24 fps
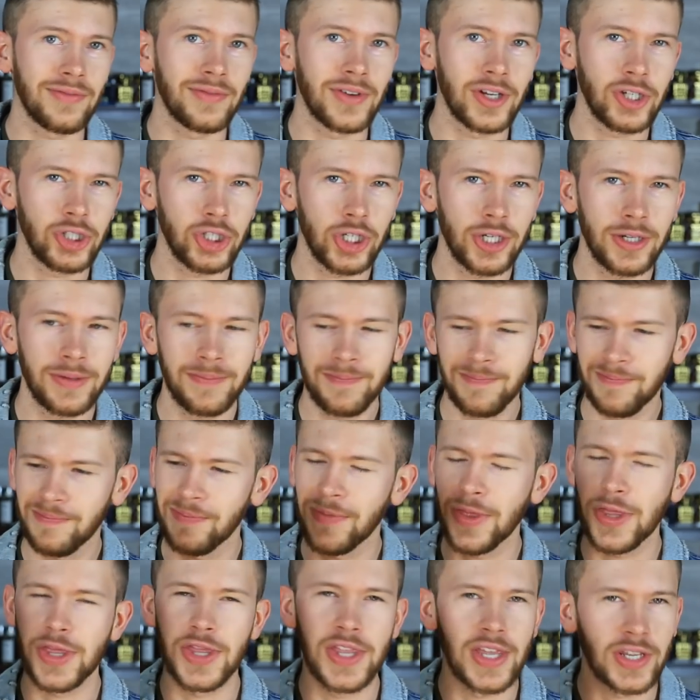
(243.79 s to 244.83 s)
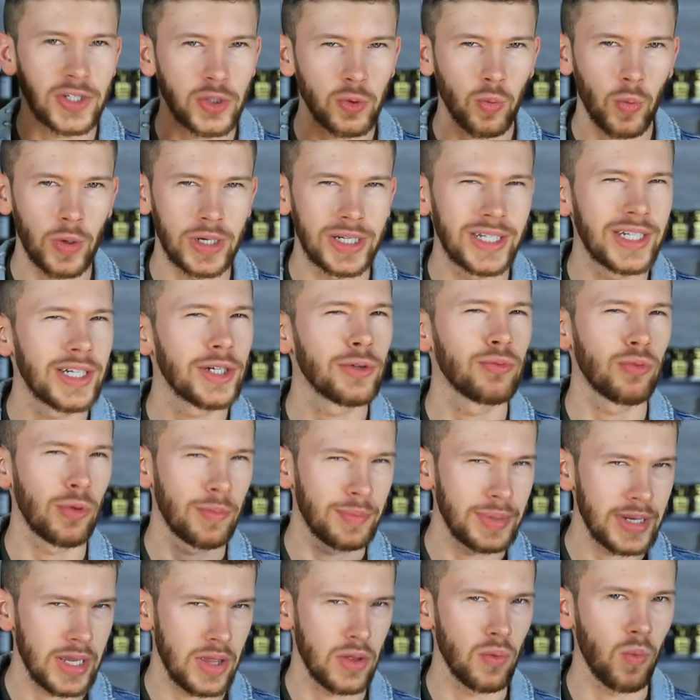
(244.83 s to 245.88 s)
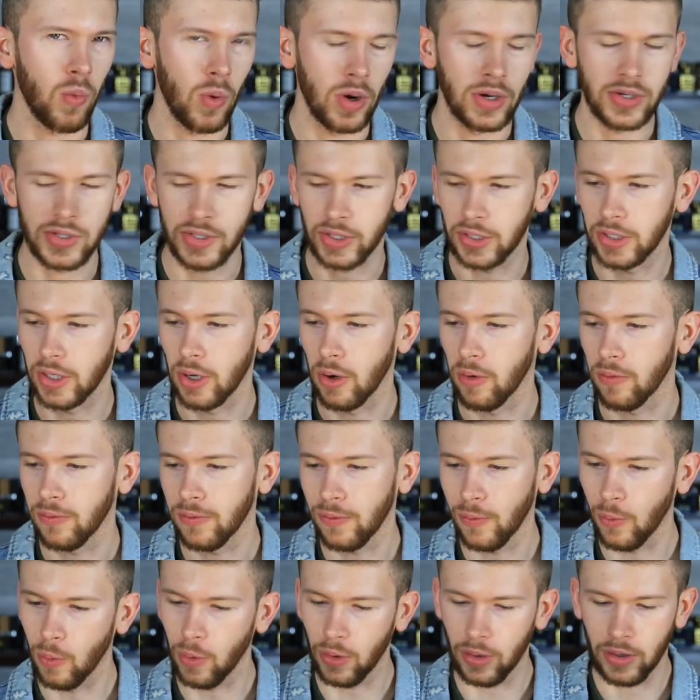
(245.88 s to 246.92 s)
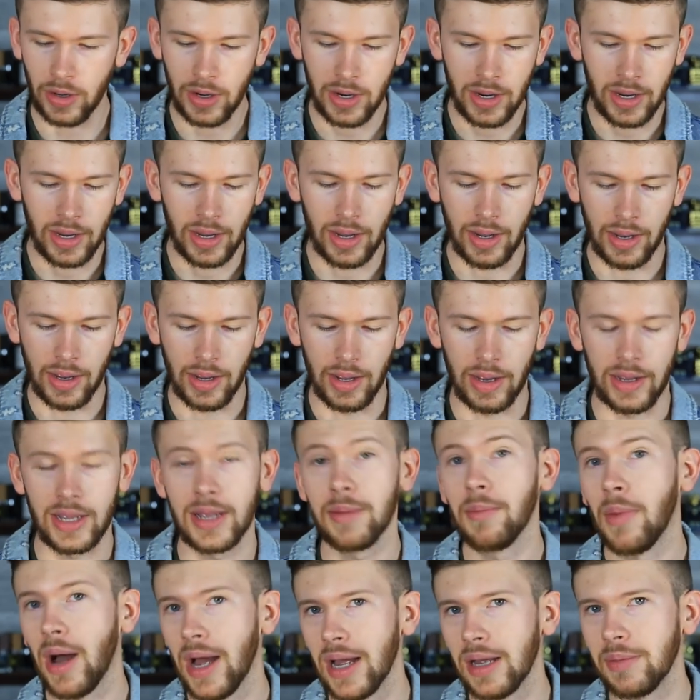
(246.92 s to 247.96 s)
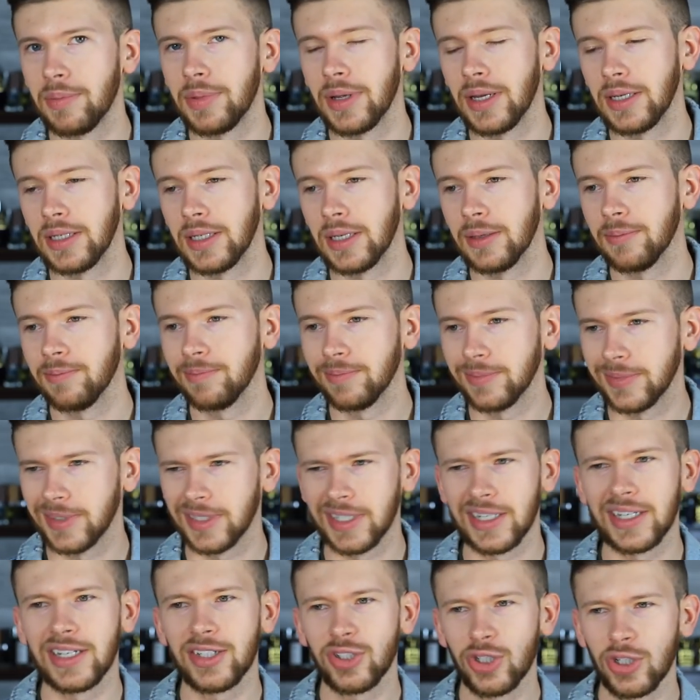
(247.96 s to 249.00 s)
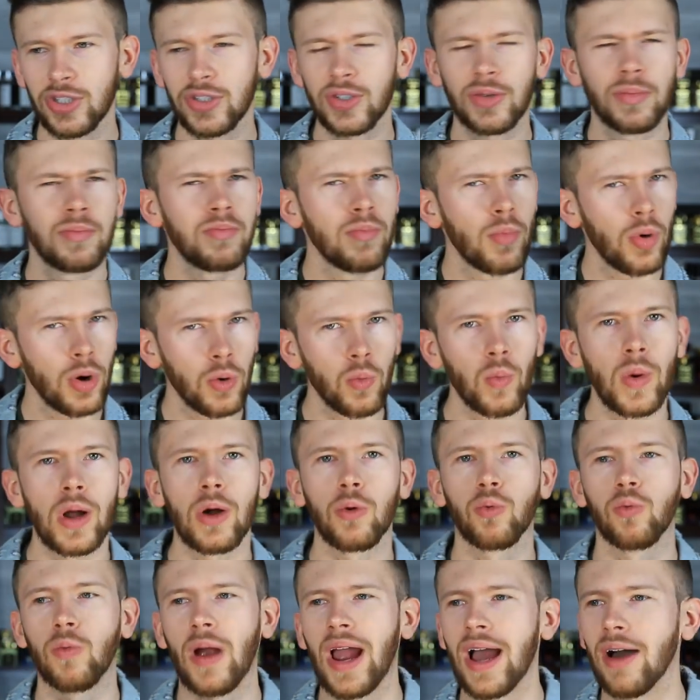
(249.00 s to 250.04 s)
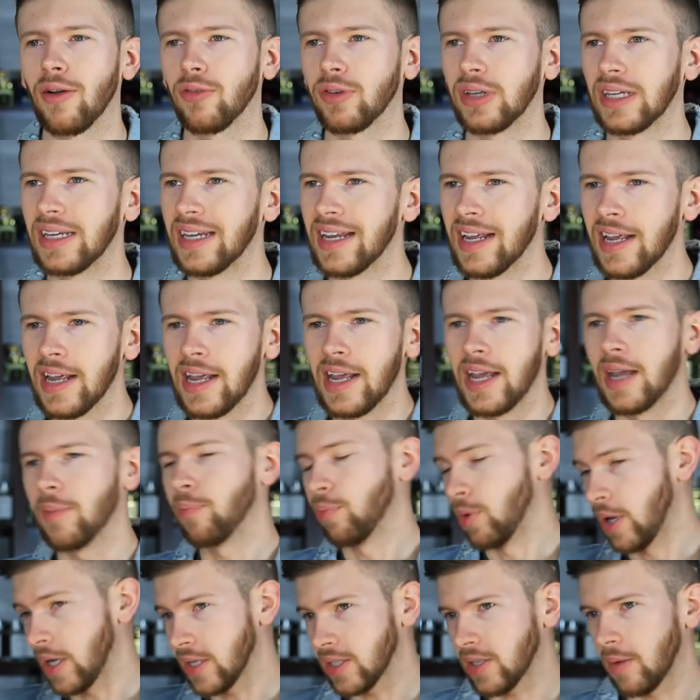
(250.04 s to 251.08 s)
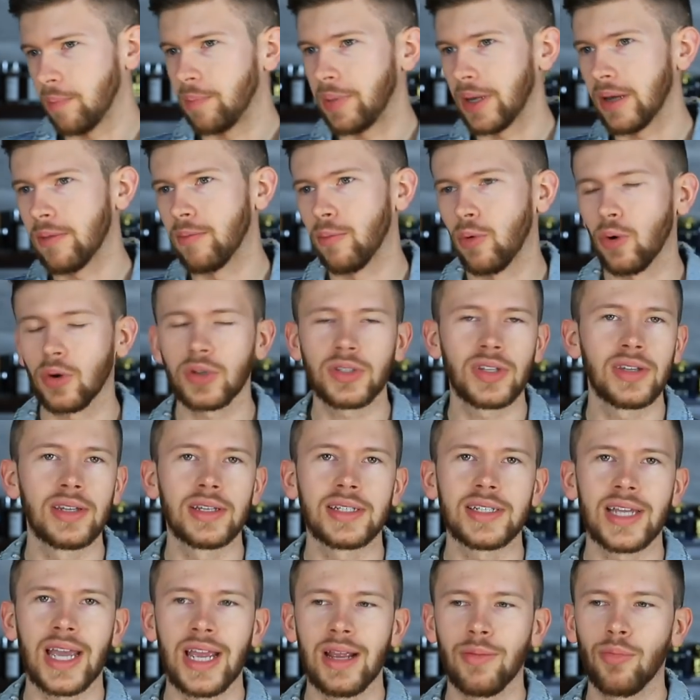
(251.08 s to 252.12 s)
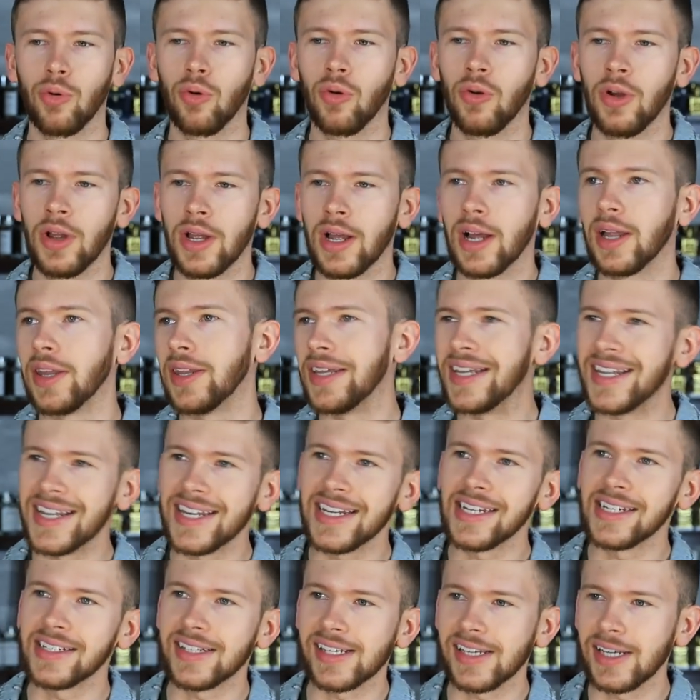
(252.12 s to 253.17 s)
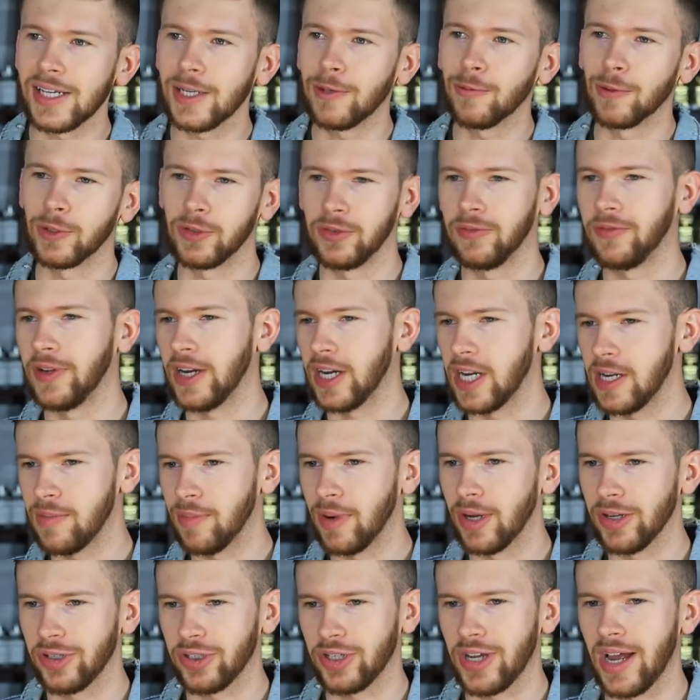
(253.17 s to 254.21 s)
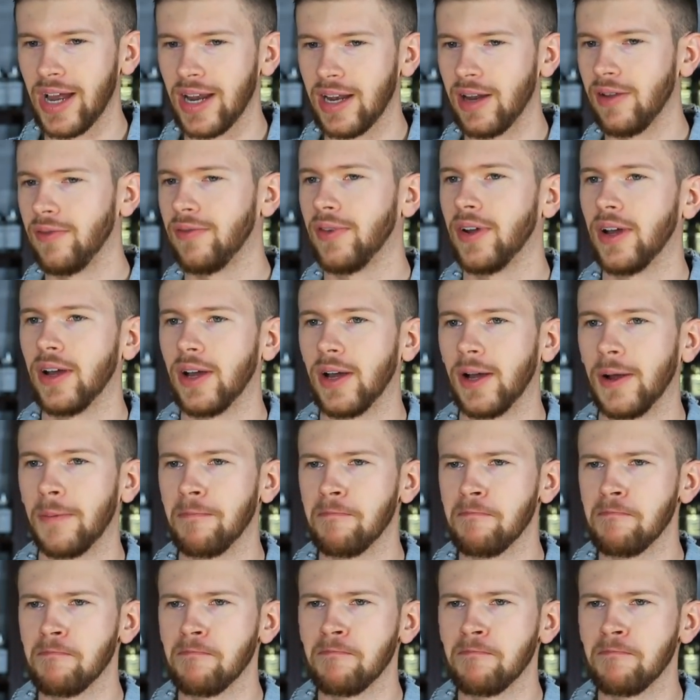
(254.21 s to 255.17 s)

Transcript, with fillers: vision, this one here would be the one to go for, uh, in my opinion. It's just more well-rounded. It brings a bit more to the table. The EDT was very much kind of a uh,